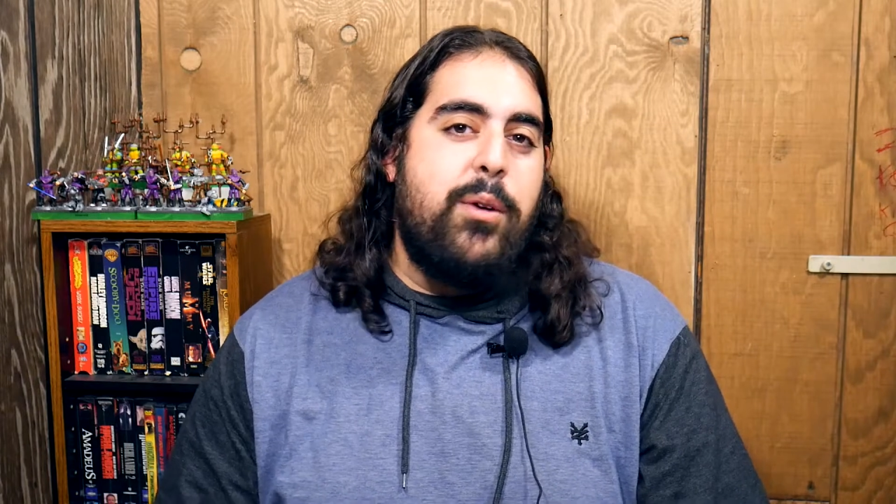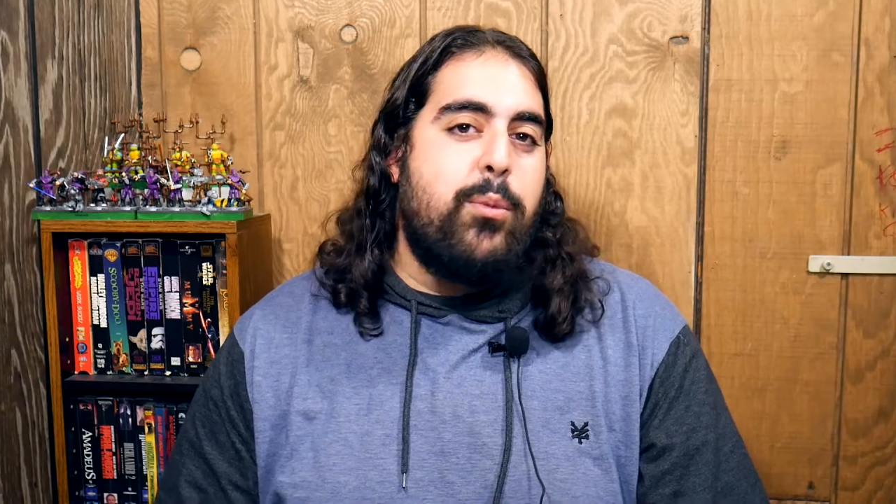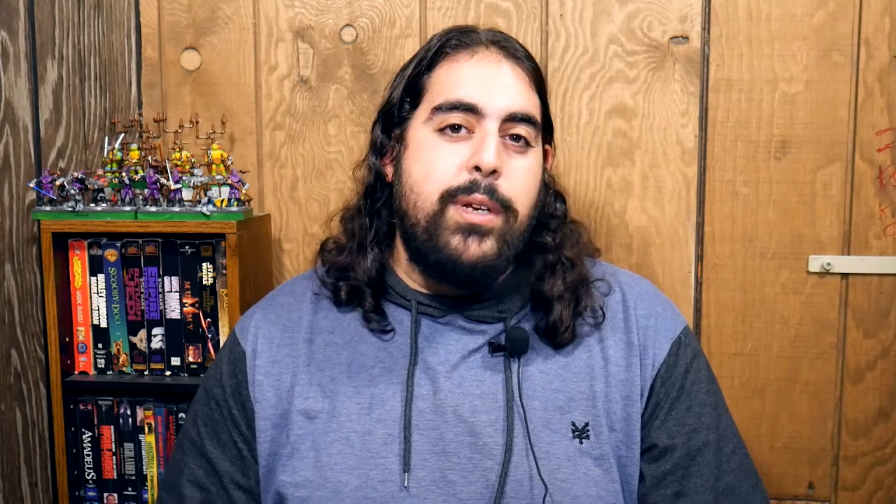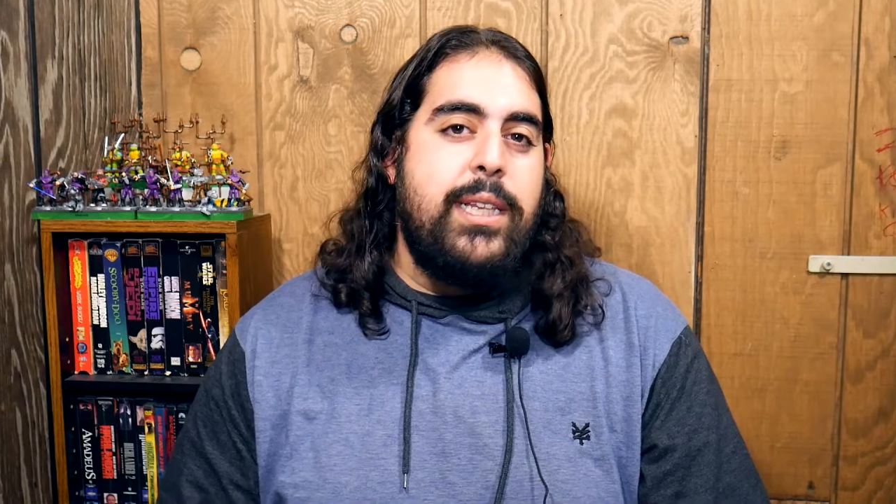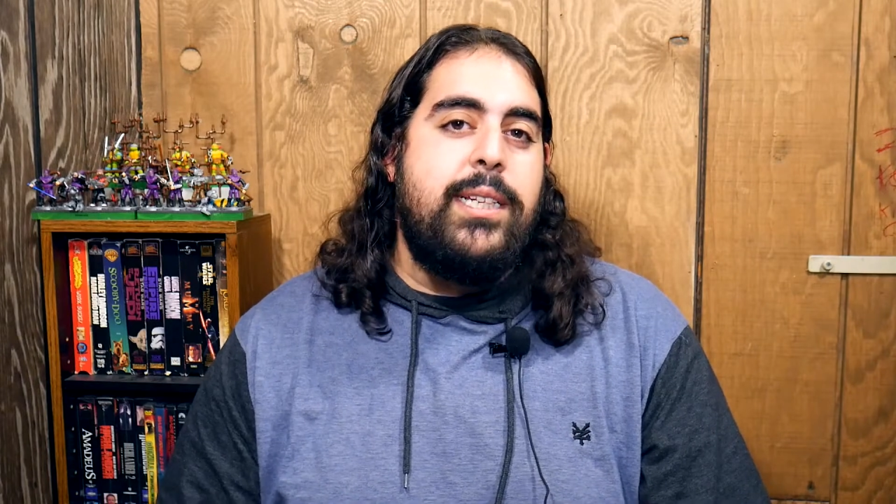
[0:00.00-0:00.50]

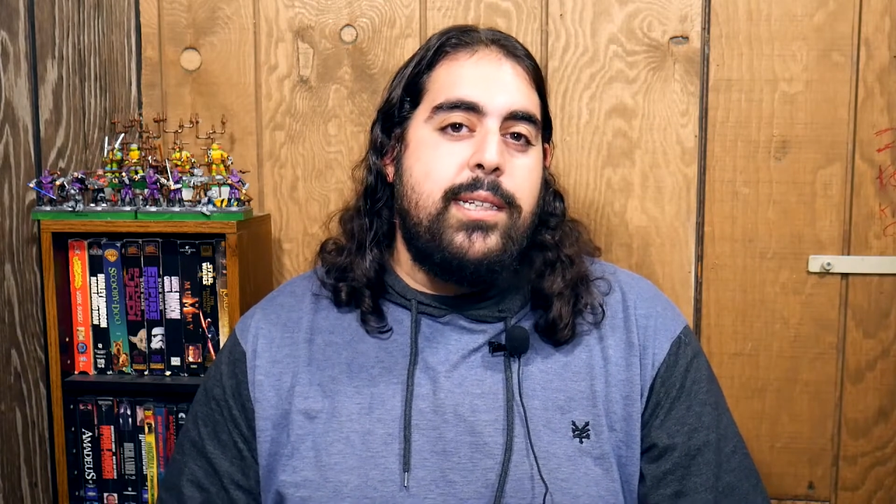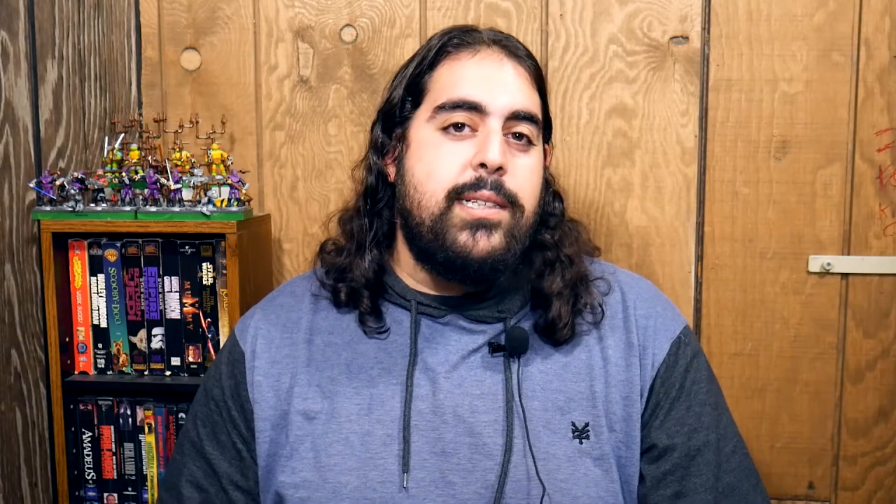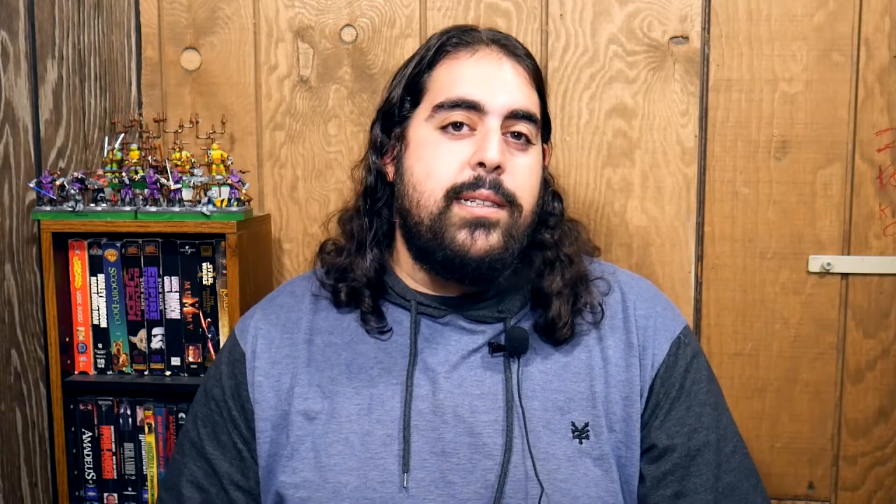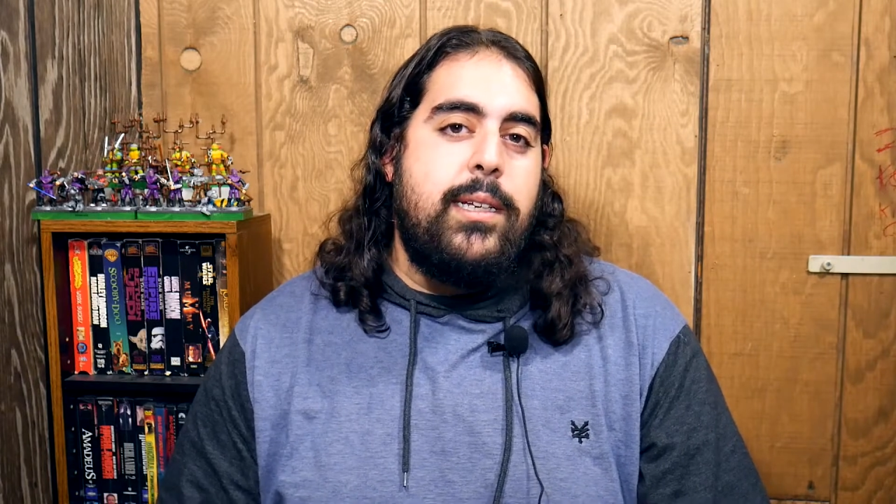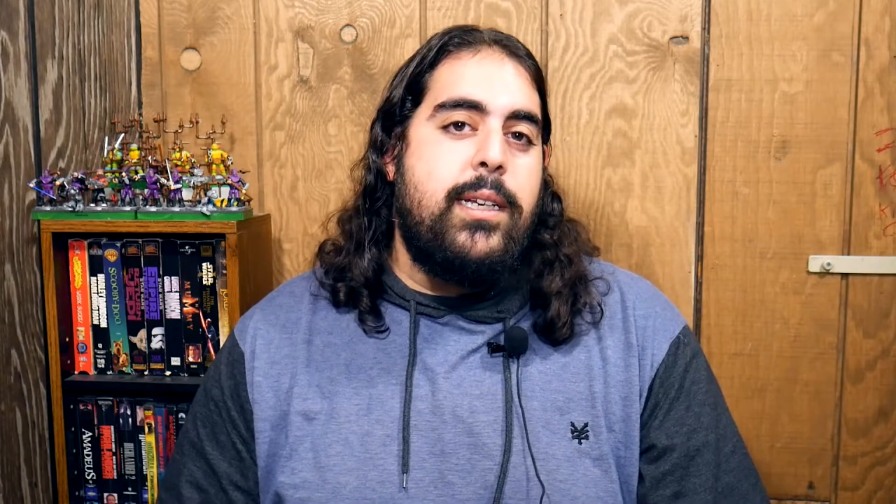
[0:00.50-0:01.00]
really
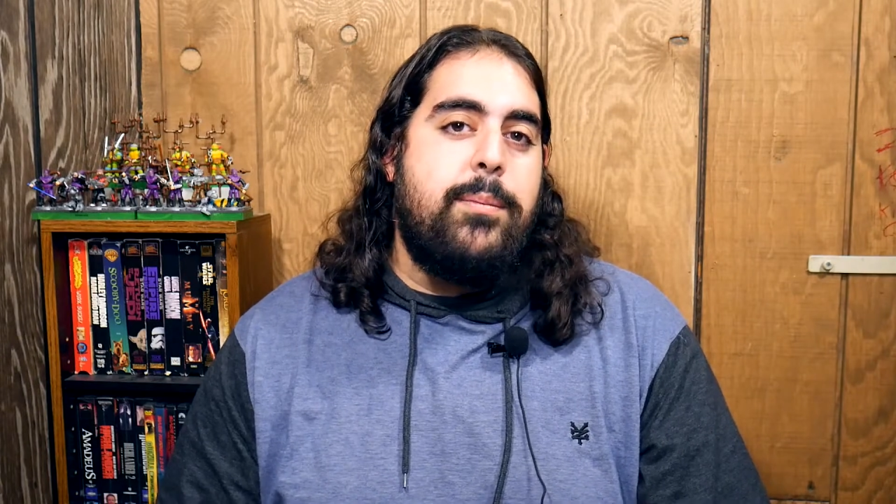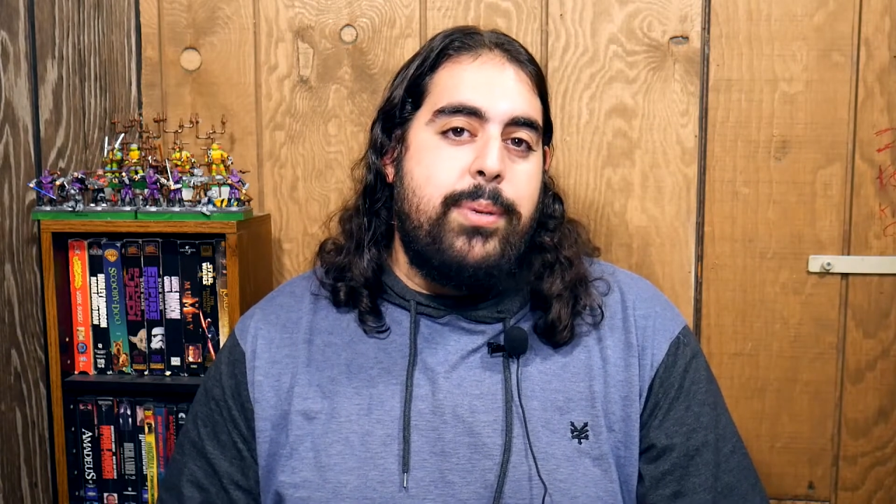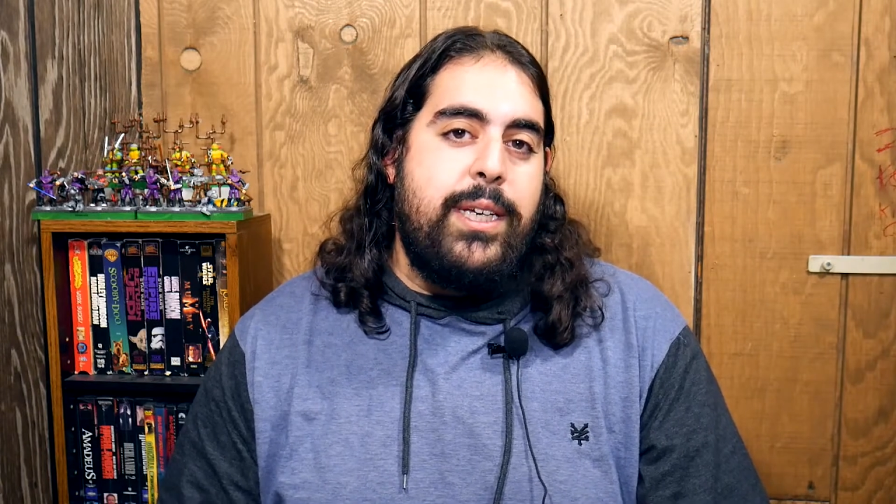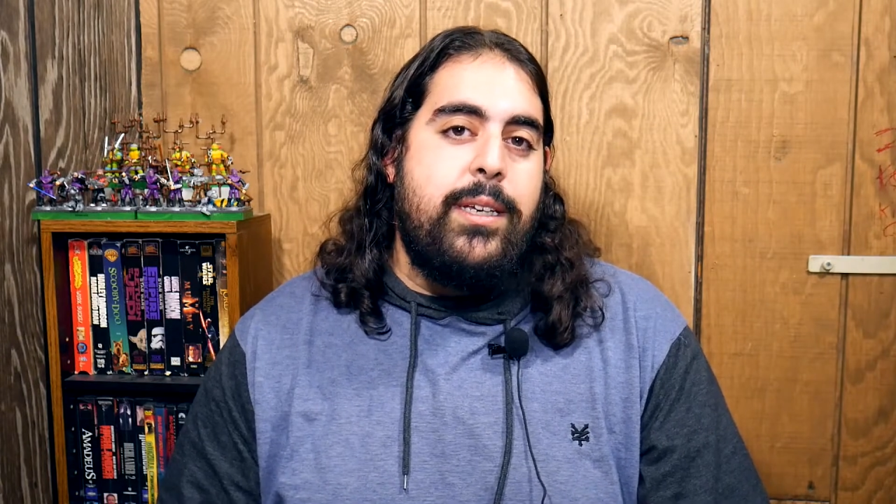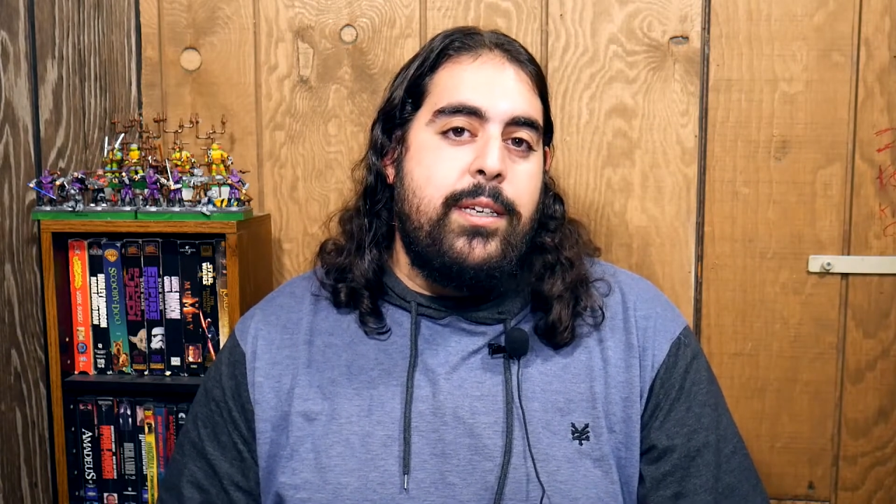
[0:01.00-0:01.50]
doesn't need to
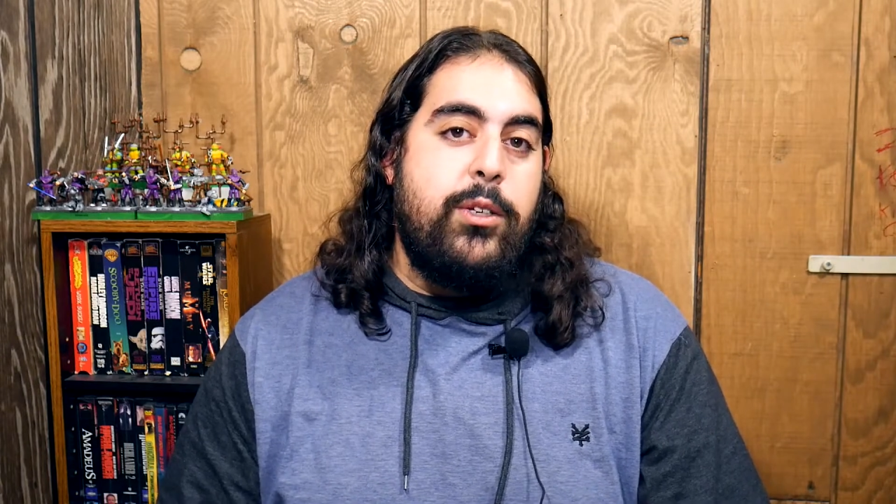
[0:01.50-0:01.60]
be,